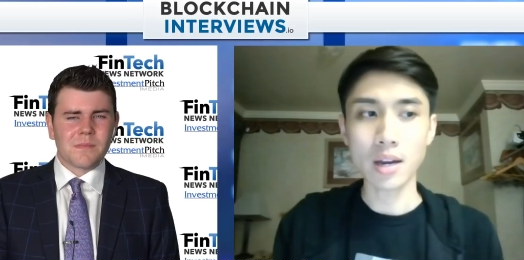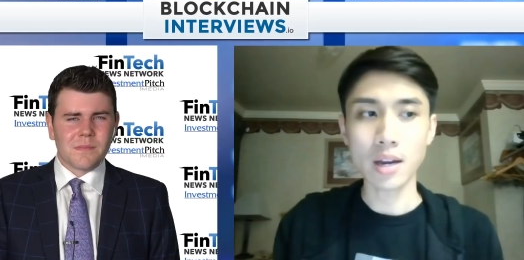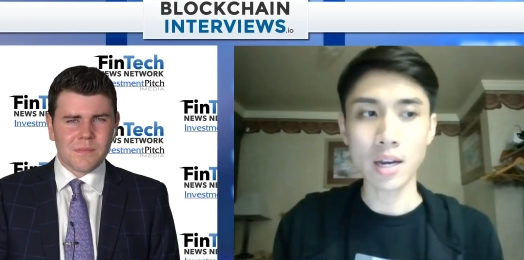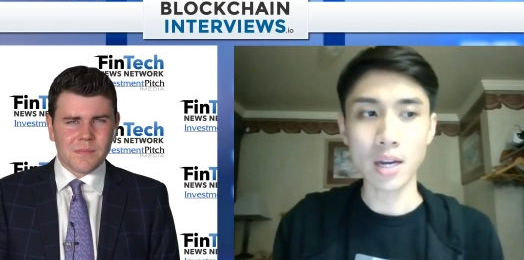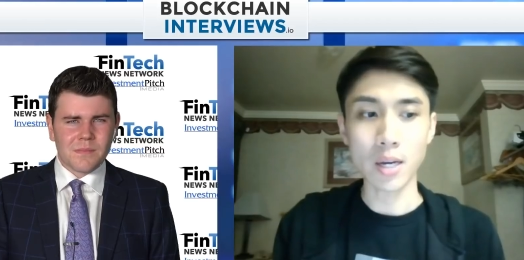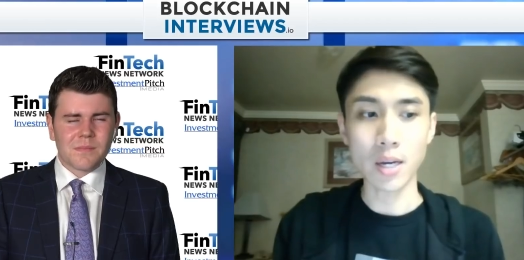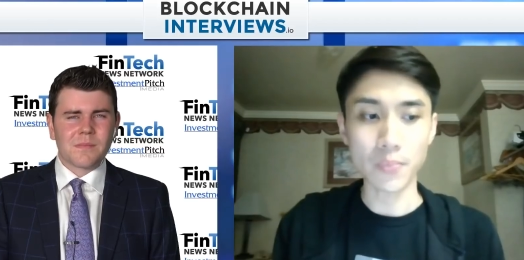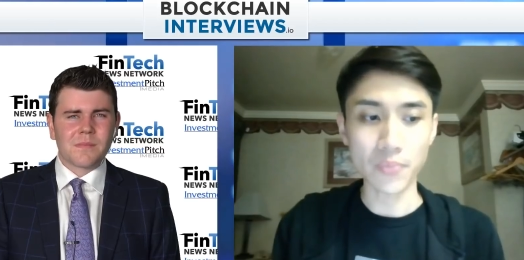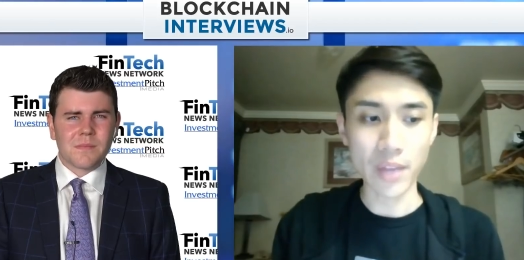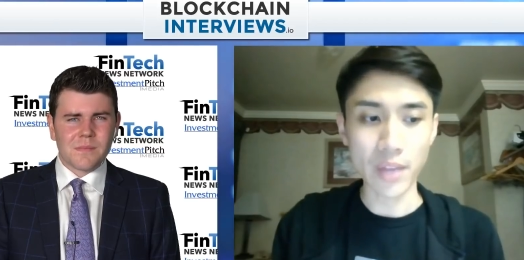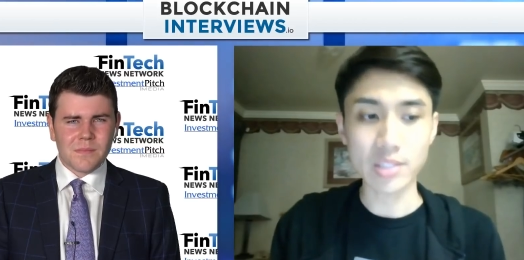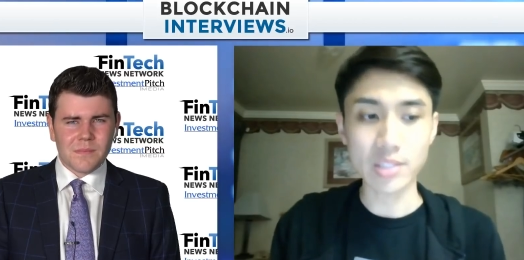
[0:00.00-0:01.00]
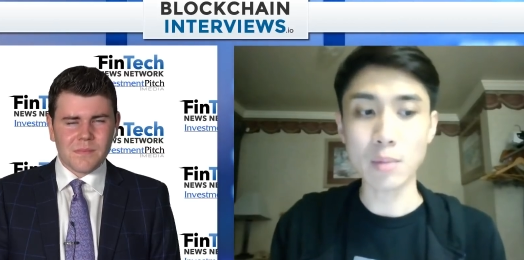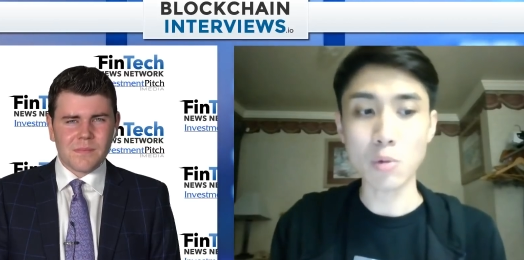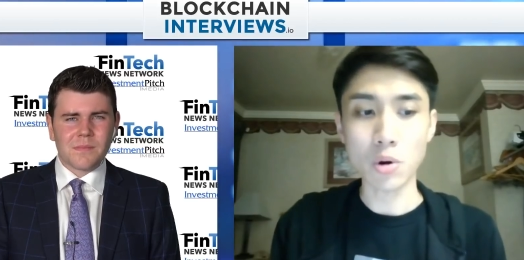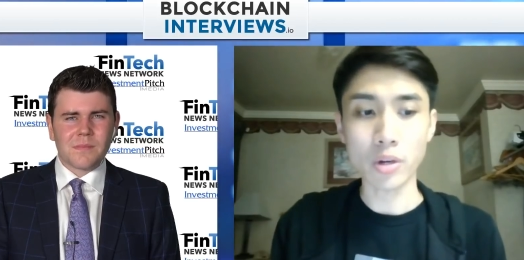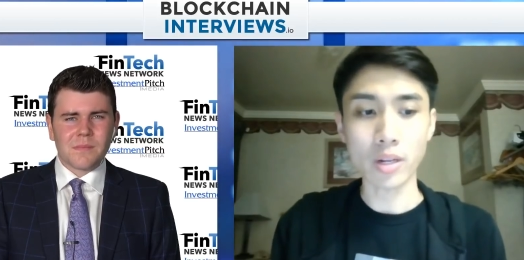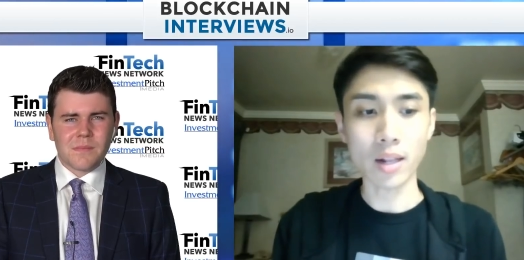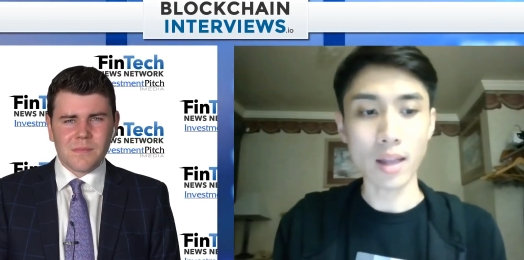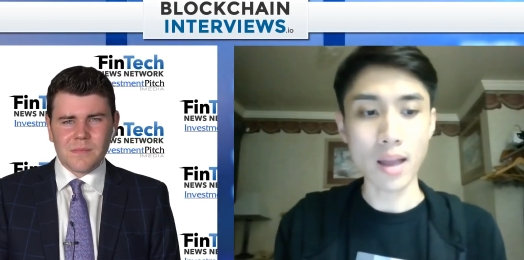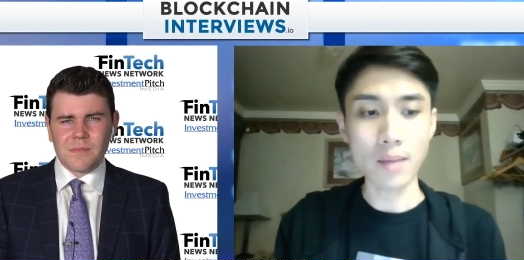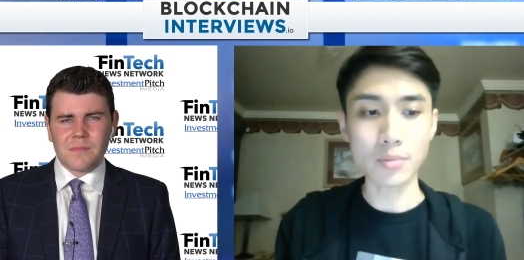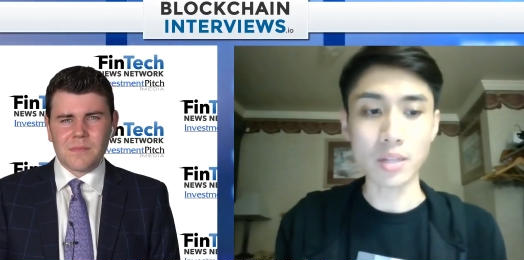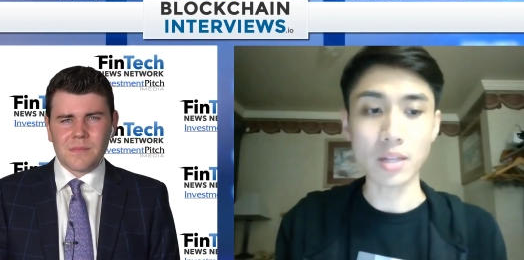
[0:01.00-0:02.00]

Speaker 1: that stablecoin collapses.